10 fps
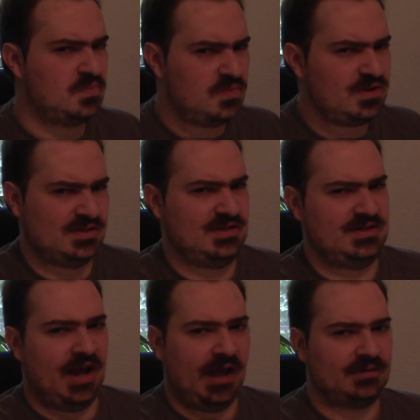would
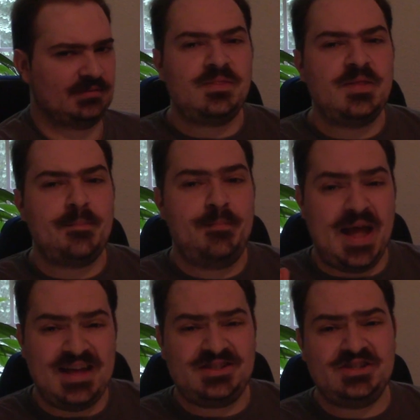stay. The
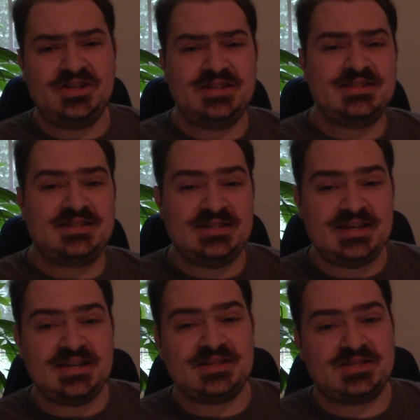banter in
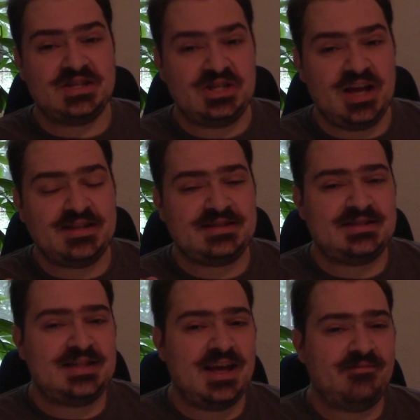Z
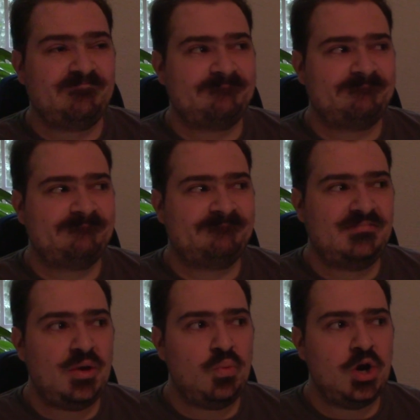suggests that
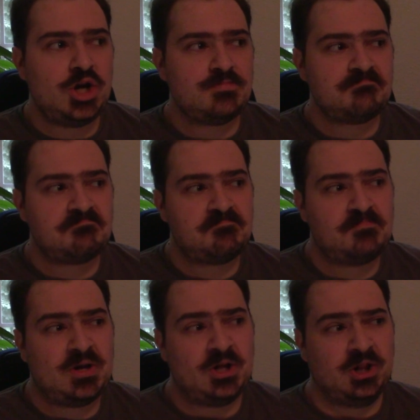they weren't
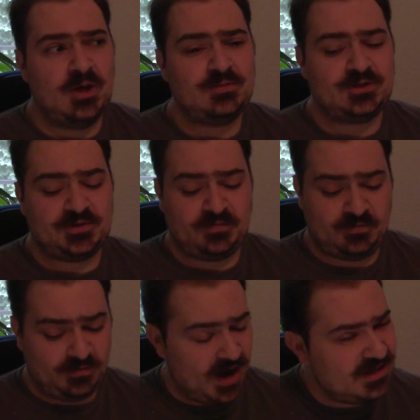close
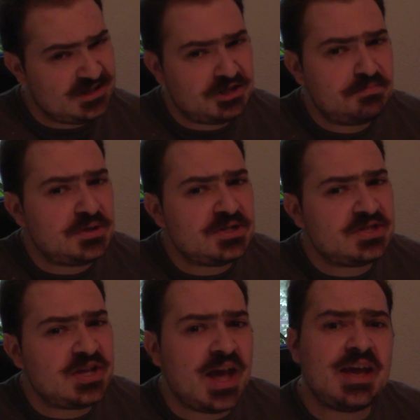friends per
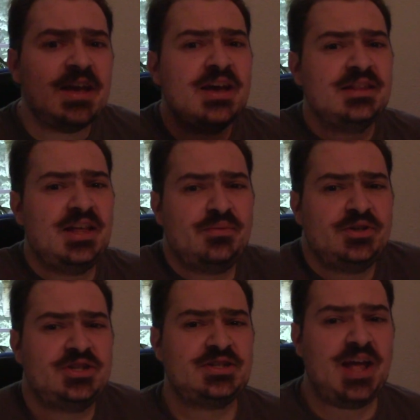se, they were
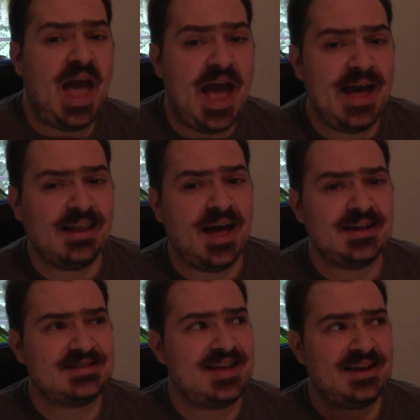just
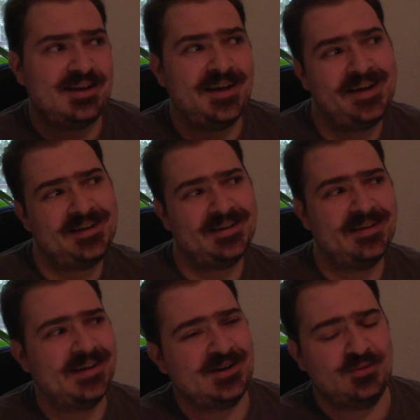allies that got
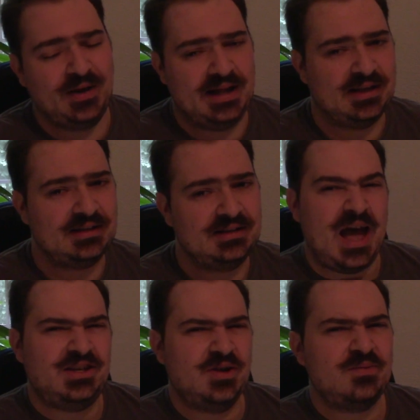along well.
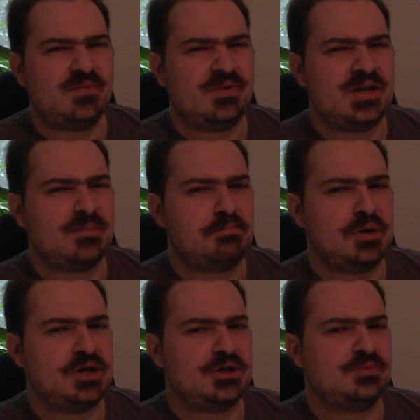I don't think
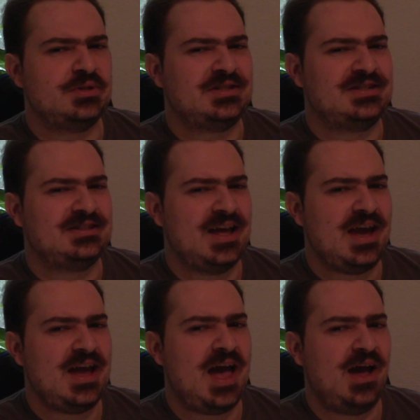Burter would
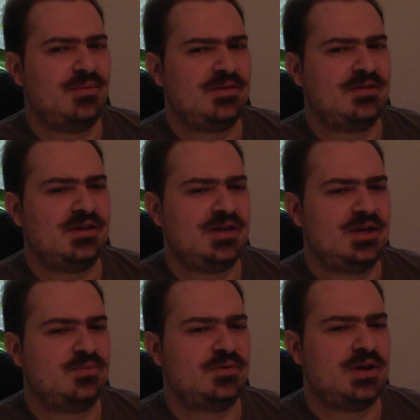stay. I would think
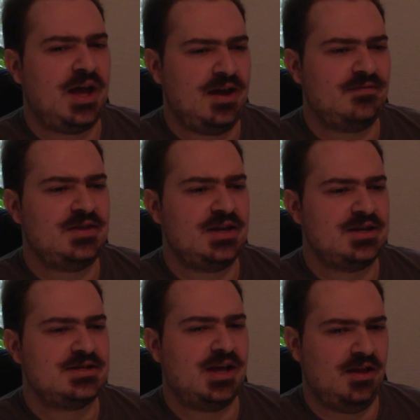he would have the
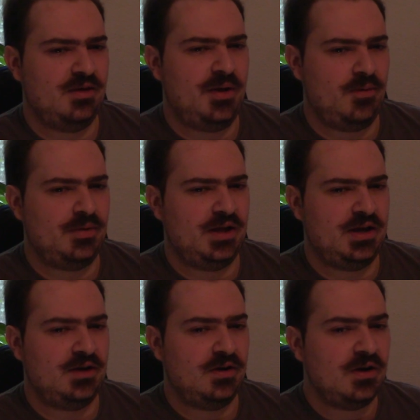intel about
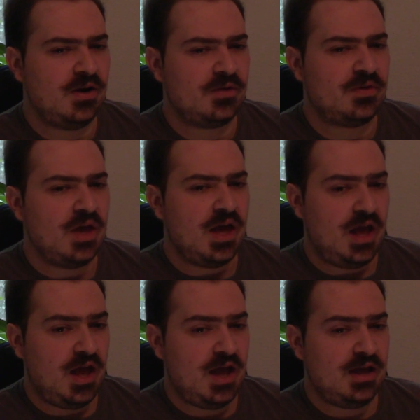planet Earth
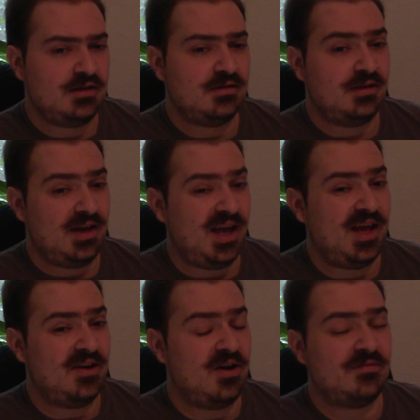and
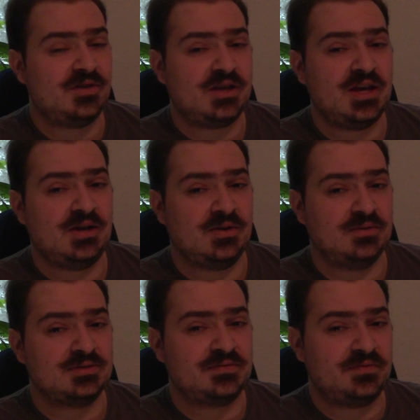head off to King
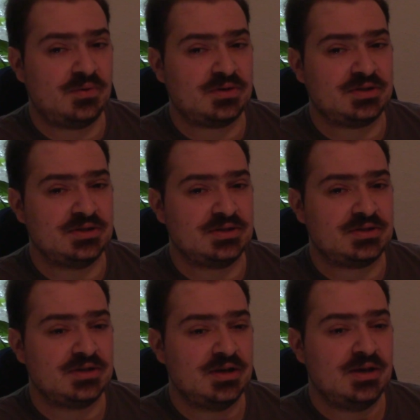Cold's
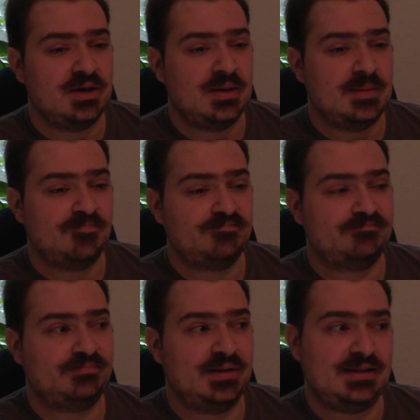forces.
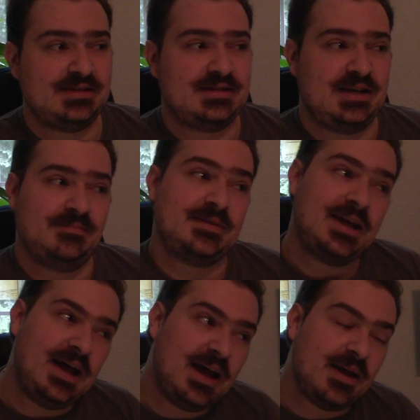But at the same
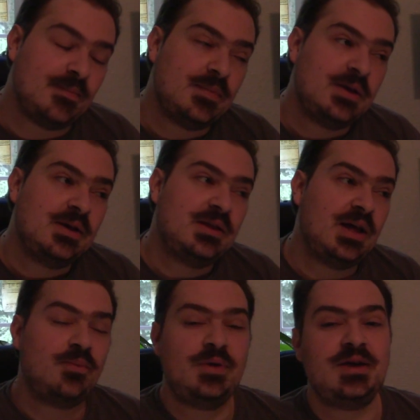time,
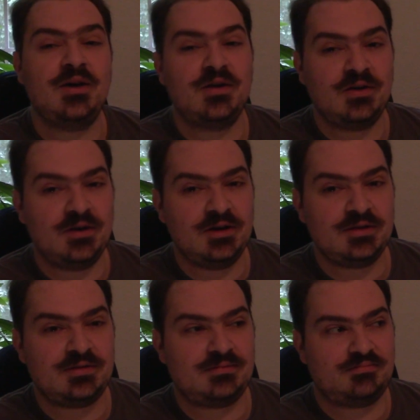that week on
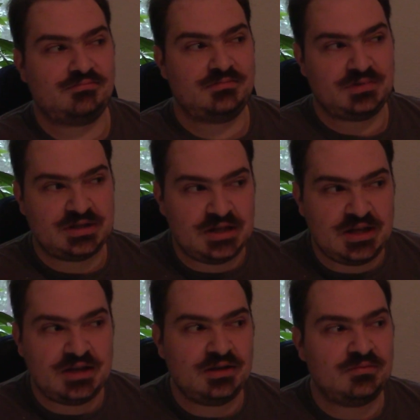Earth,
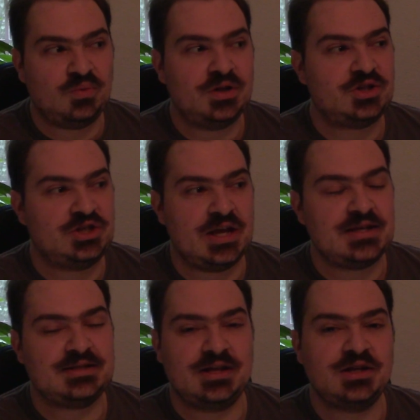seeing what
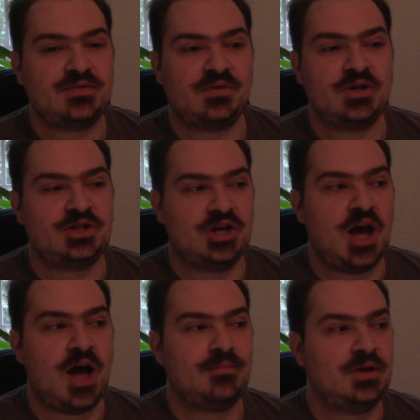Jeice does for a
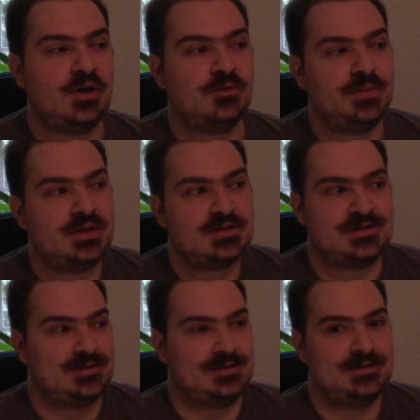job, you know, being a
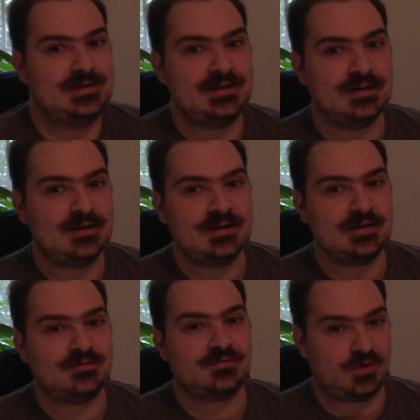security guard
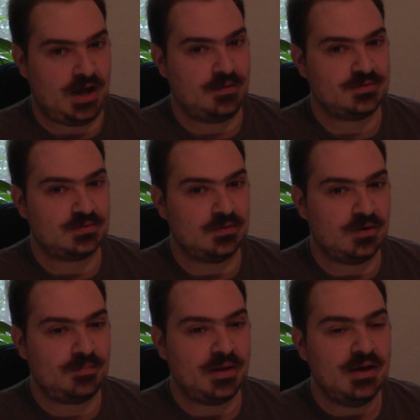at Capsule
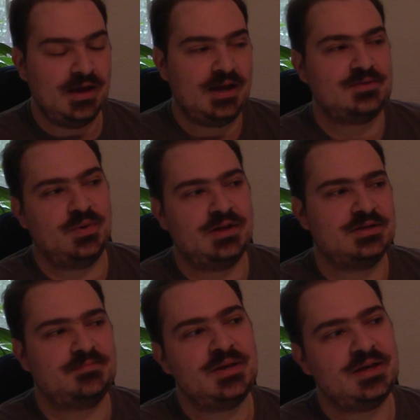Corp, as well
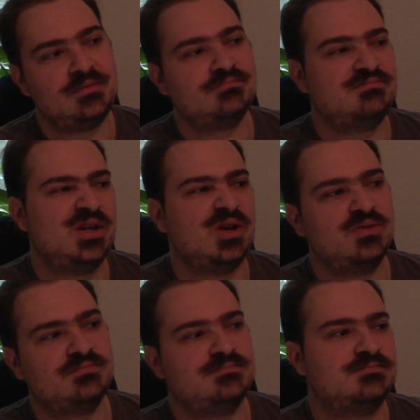as being, you know,